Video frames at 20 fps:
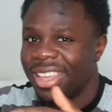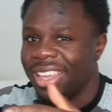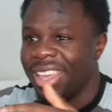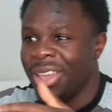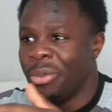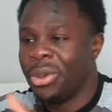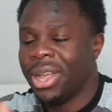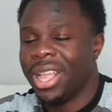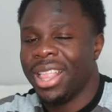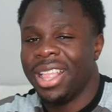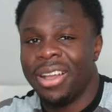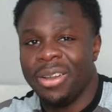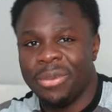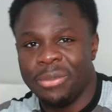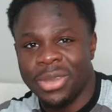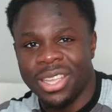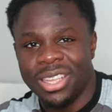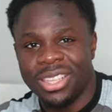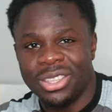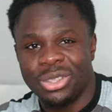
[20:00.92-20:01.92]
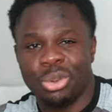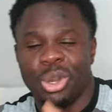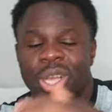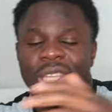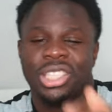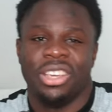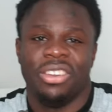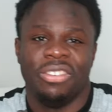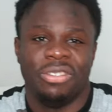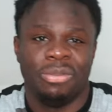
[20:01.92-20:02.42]
it will allow me to
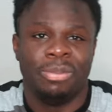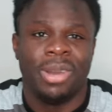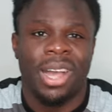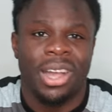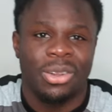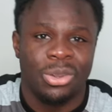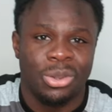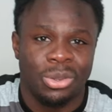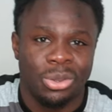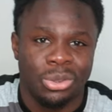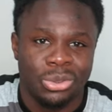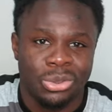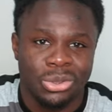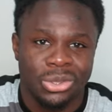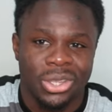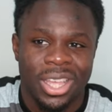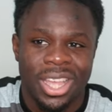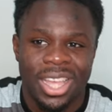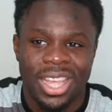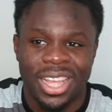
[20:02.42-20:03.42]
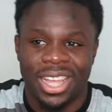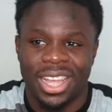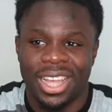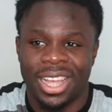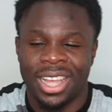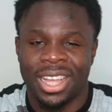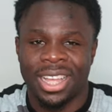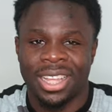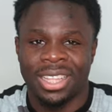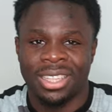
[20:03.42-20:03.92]
achieve my goals.
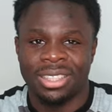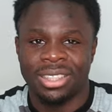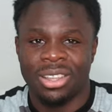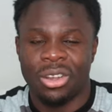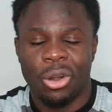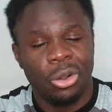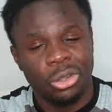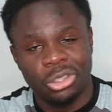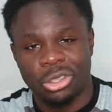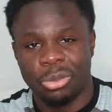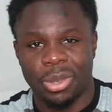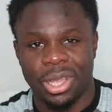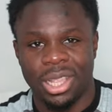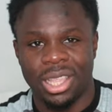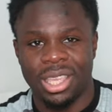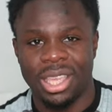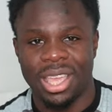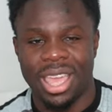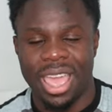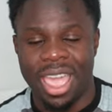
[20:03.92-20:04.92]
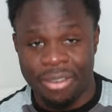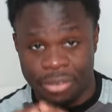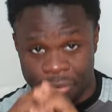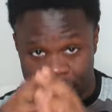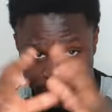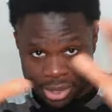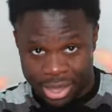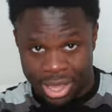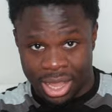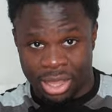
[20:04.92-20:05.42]
And ultimately,
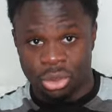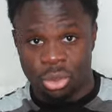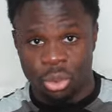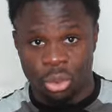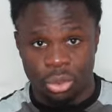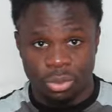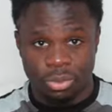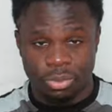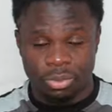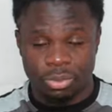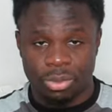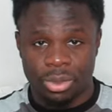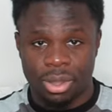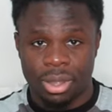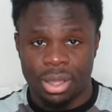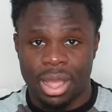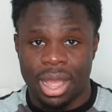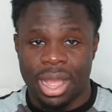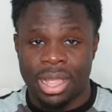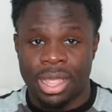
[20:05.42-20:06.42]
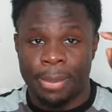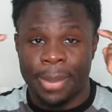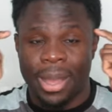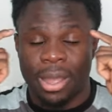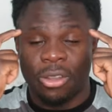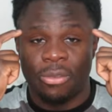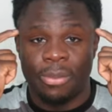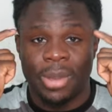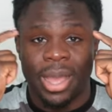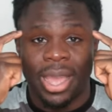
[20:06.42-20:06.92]
everything I do at the
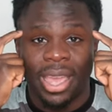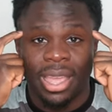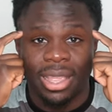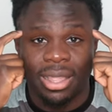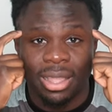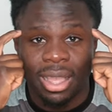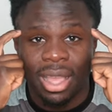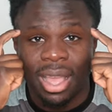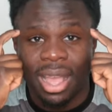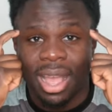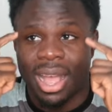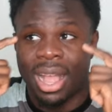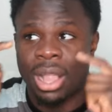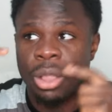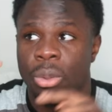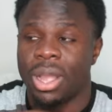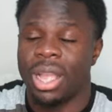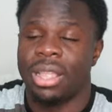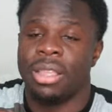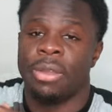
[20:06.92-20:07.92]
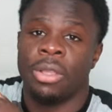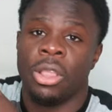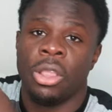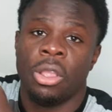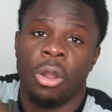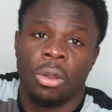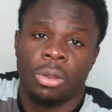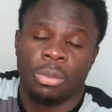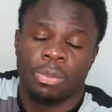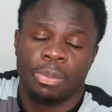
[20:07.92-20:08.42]
back of my head, I look at the
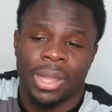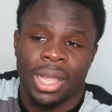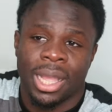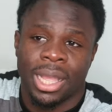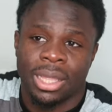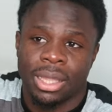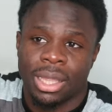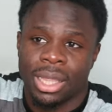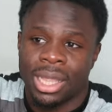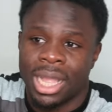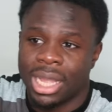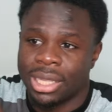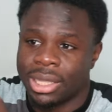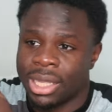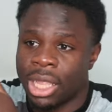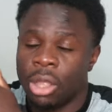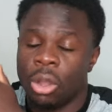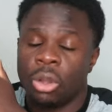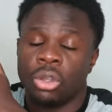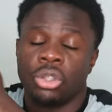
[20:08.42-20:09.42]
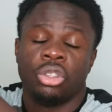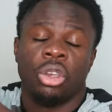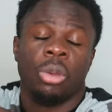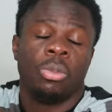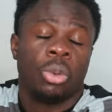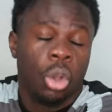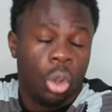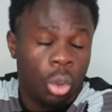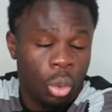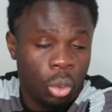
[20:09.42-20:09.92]
long plan, like the long term
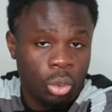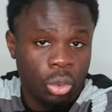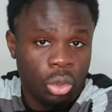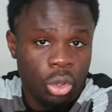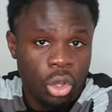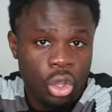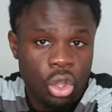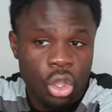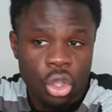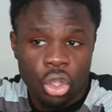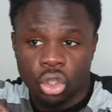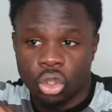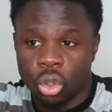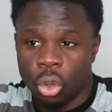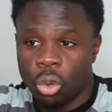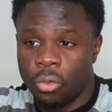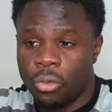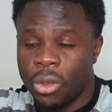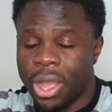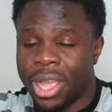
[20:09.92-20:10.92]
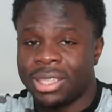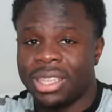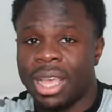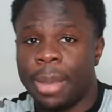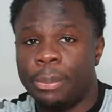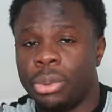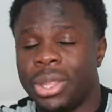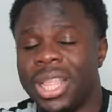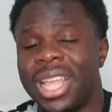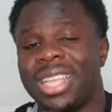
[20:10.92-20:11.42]
goal. So, for
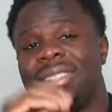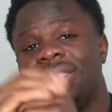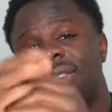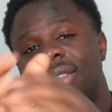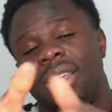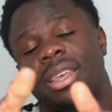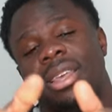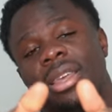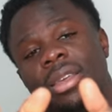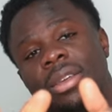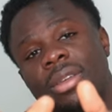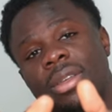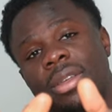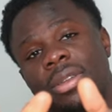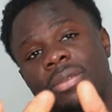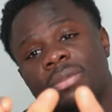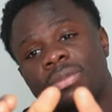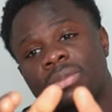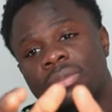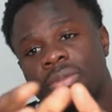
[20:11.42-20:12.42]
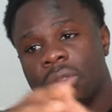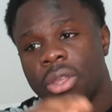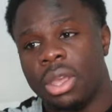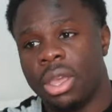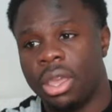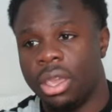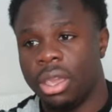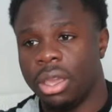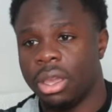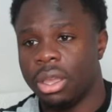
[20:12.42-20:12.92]
example, let's say
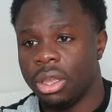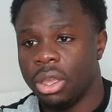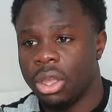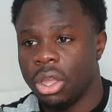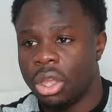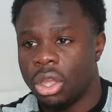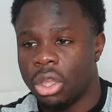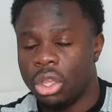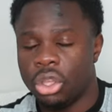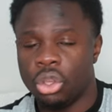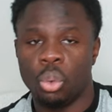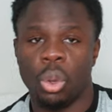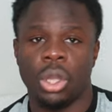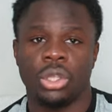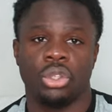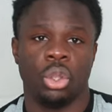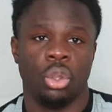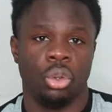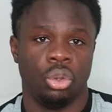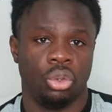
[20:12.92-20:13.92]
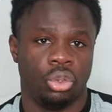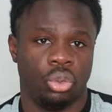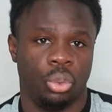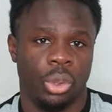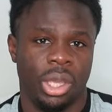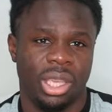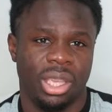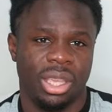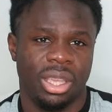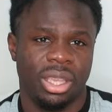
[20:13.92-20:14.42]
here you want to lose
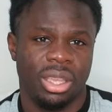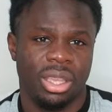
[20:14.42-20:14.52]
weight.